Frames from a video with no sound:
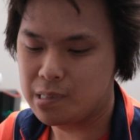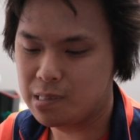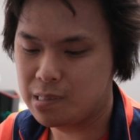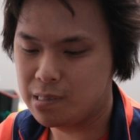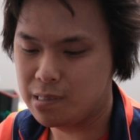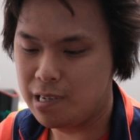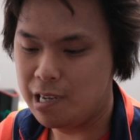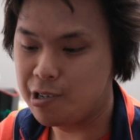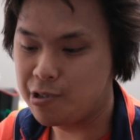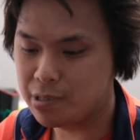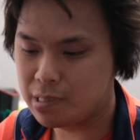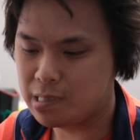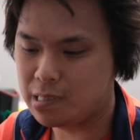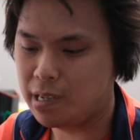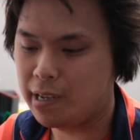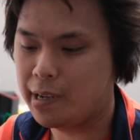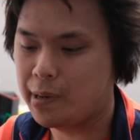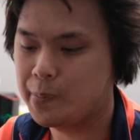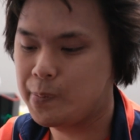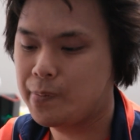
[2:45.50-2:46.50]
think was
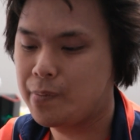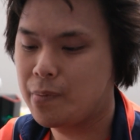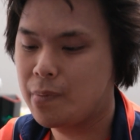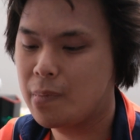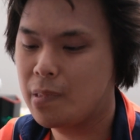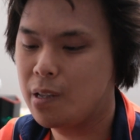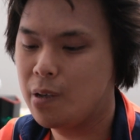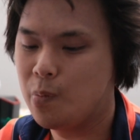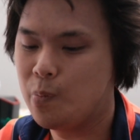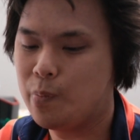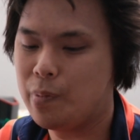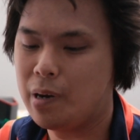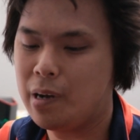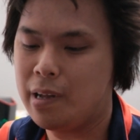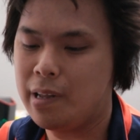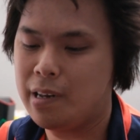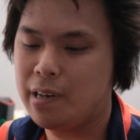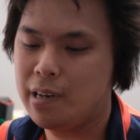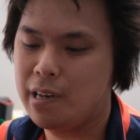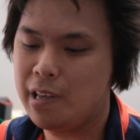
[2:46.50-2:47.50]
interesting,
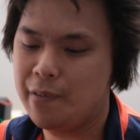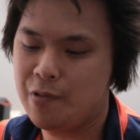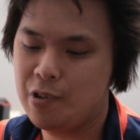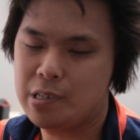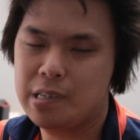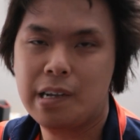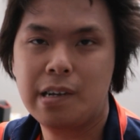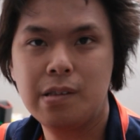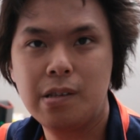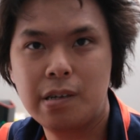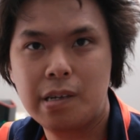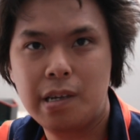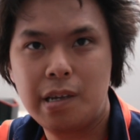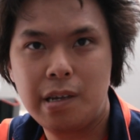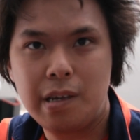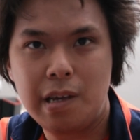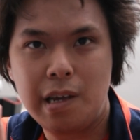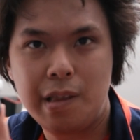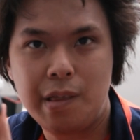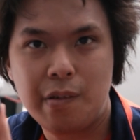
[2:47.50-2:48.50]
but if you take a
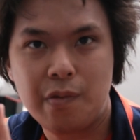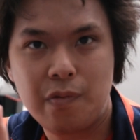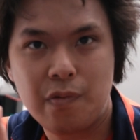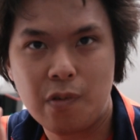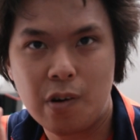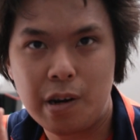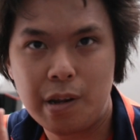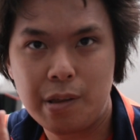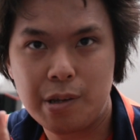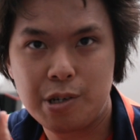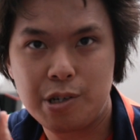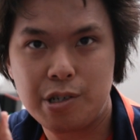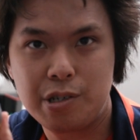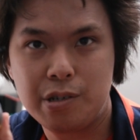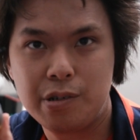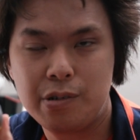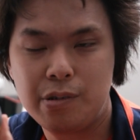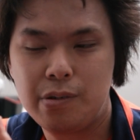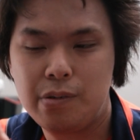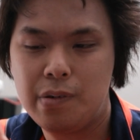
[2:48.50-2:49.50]
look in the front of the
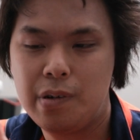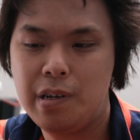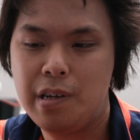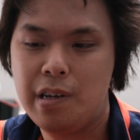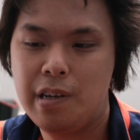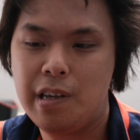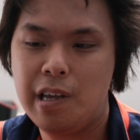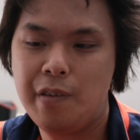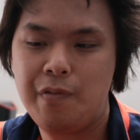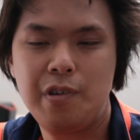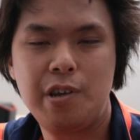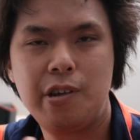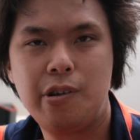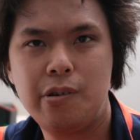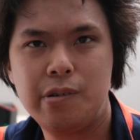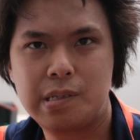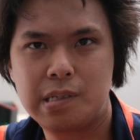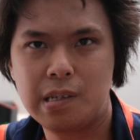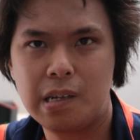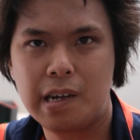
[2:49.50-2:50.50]
shoe, if you
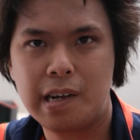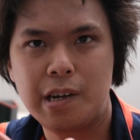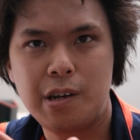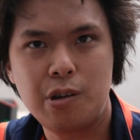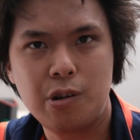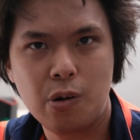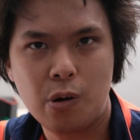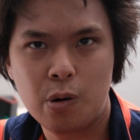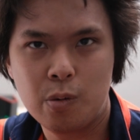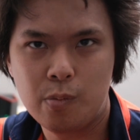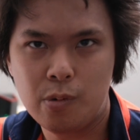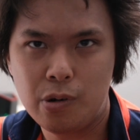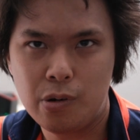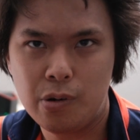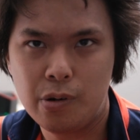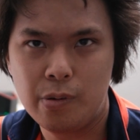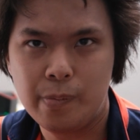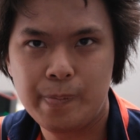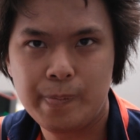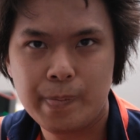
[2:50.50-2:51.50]
use like a
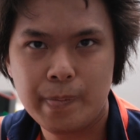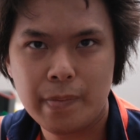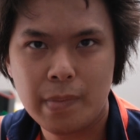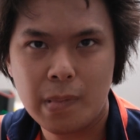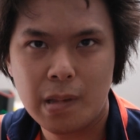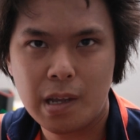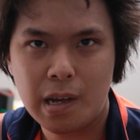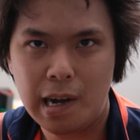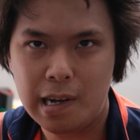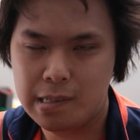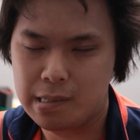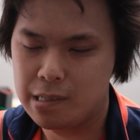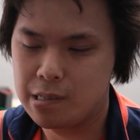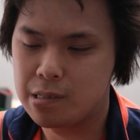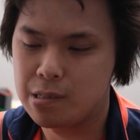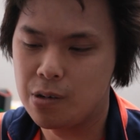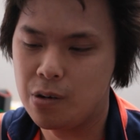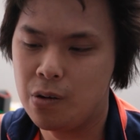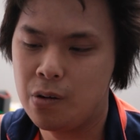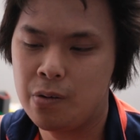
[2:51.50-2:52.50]
normal
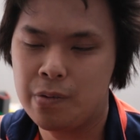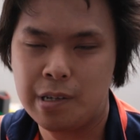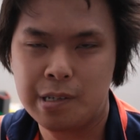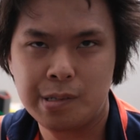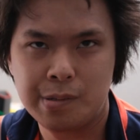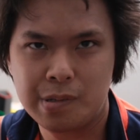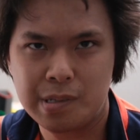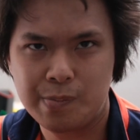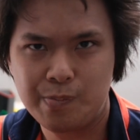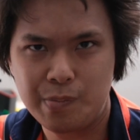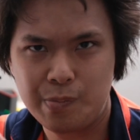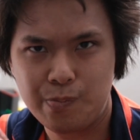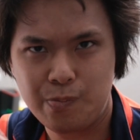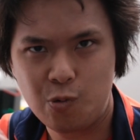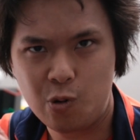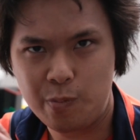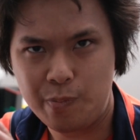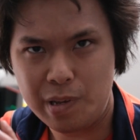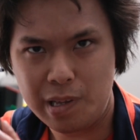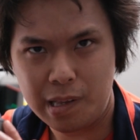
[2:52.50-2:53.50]
icy sole,
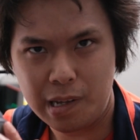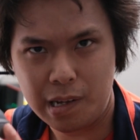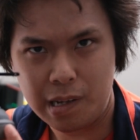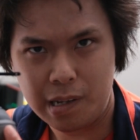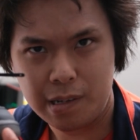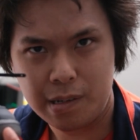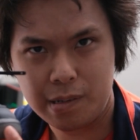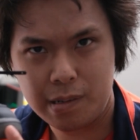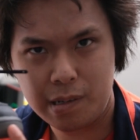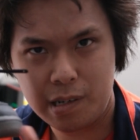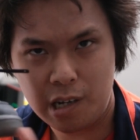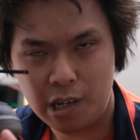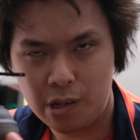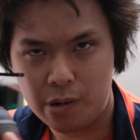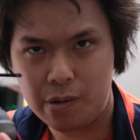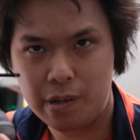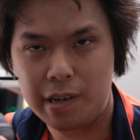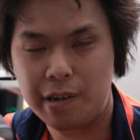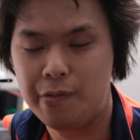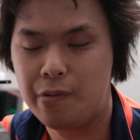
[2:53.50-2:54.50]
would be the
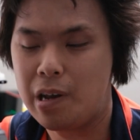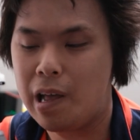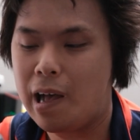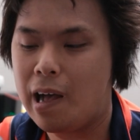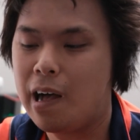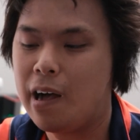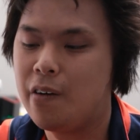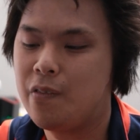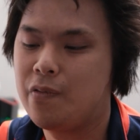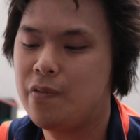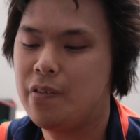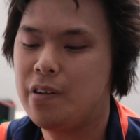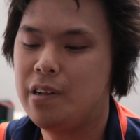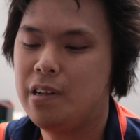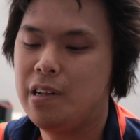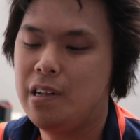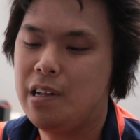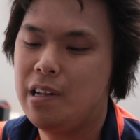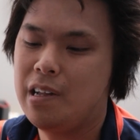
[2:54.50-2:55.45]
color that you would have.